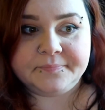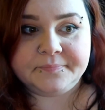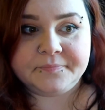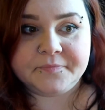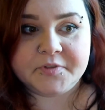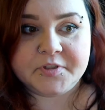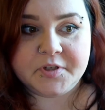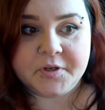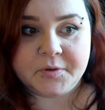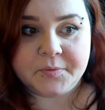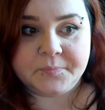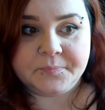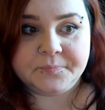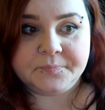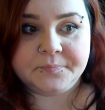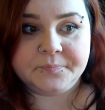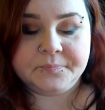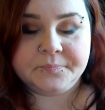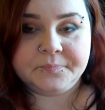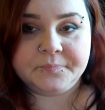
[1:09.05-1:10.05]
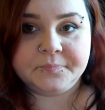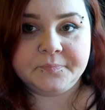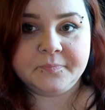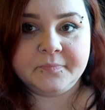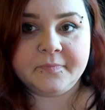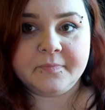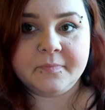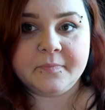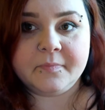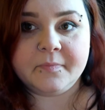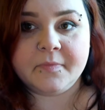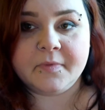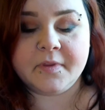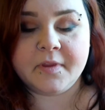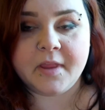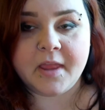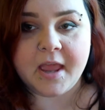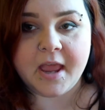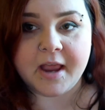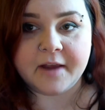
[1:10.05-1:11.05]
So
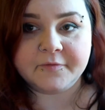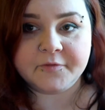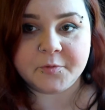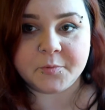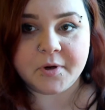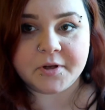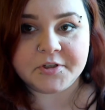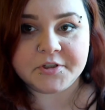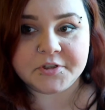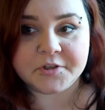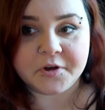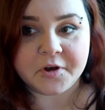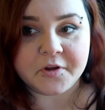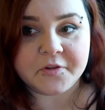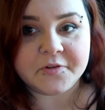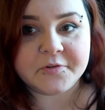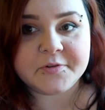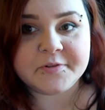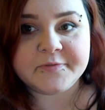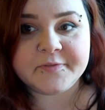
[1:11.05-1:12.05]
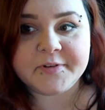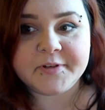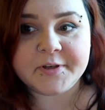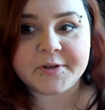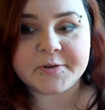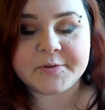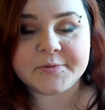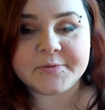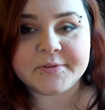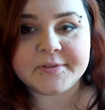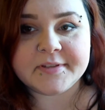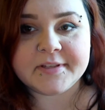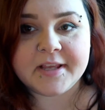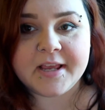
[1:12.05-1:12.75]
after watching all those videos,